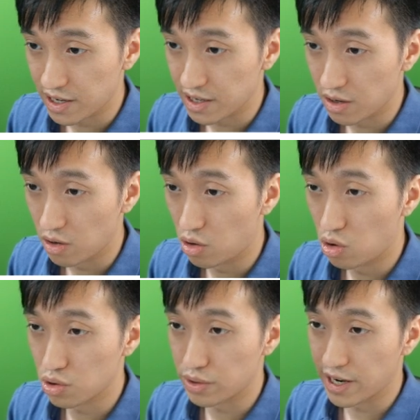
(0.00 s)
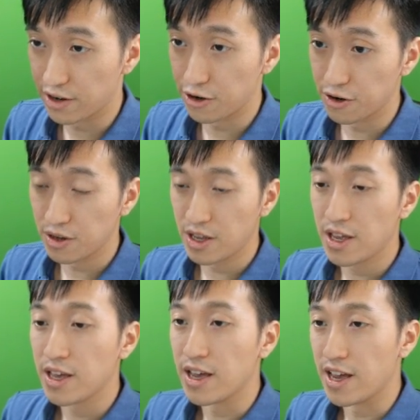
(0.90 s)
thing altogether.
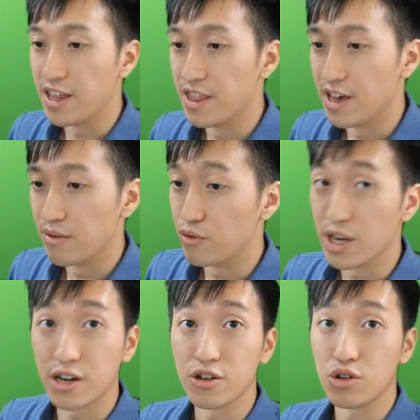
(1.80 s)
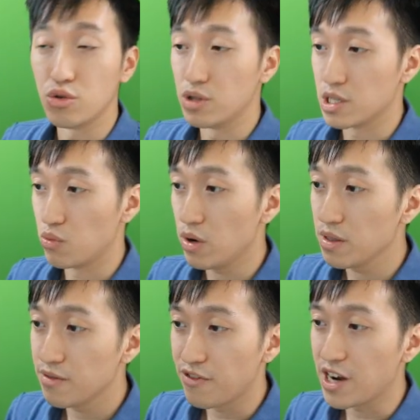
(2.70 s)
And then we are going to do this
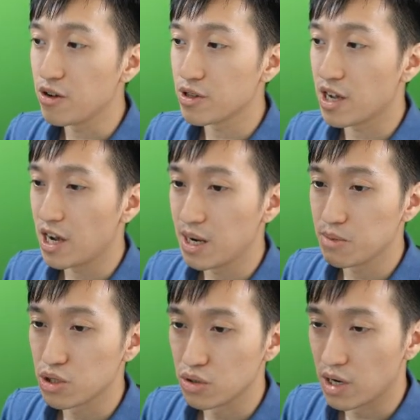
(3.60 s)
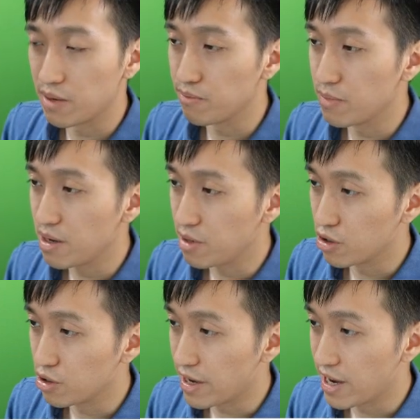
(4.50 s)
one final time. So I'm maybe
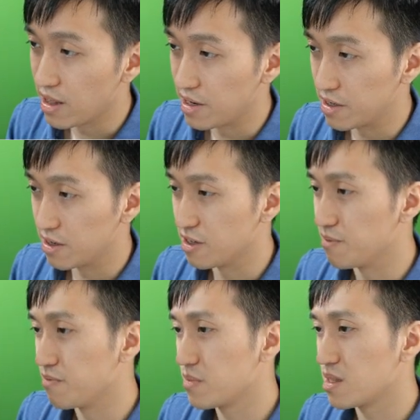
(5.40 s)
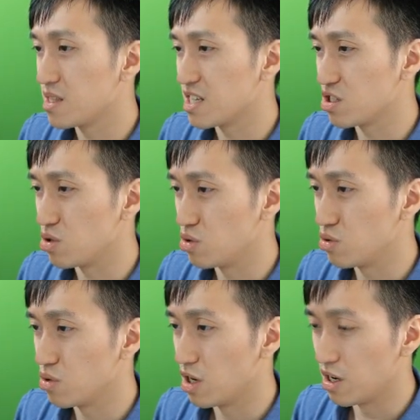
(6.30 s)
going to add like, let's
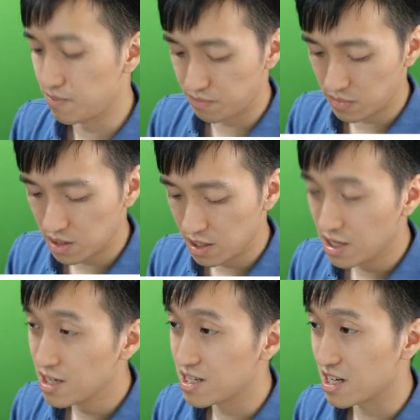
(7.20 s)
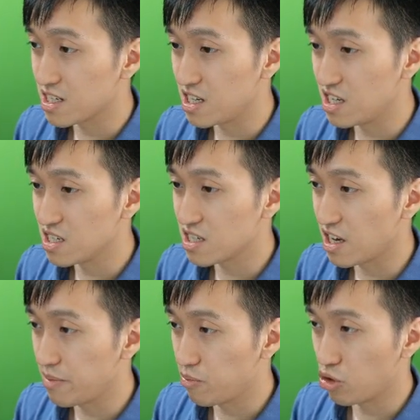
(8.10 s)
do 16
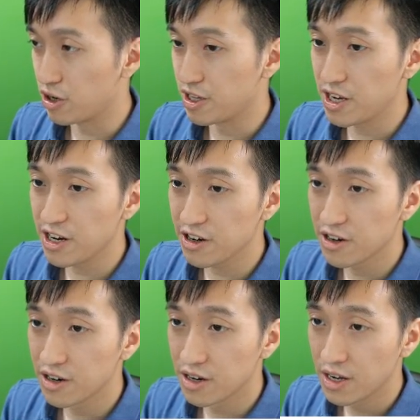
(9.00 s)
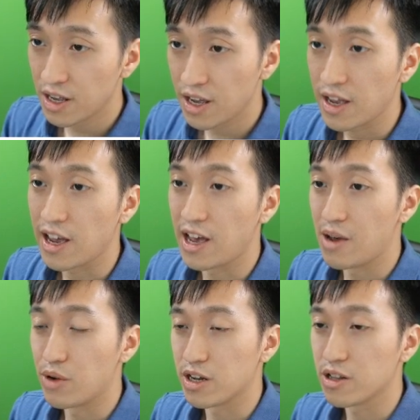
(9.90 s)
skateboard in here.
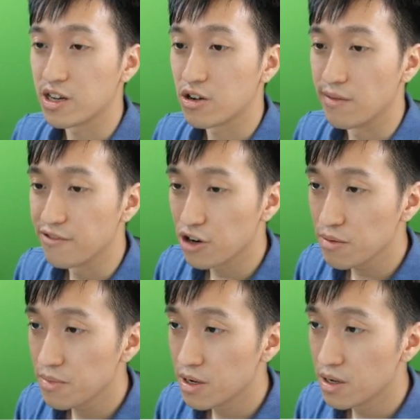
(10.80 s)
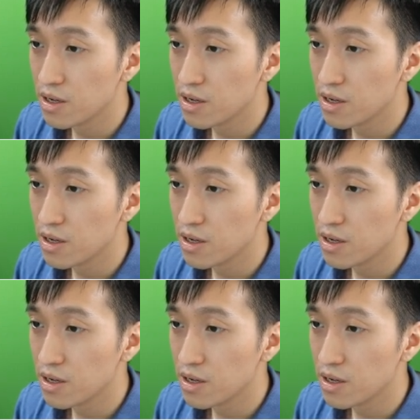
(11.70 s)
And when I click confirm,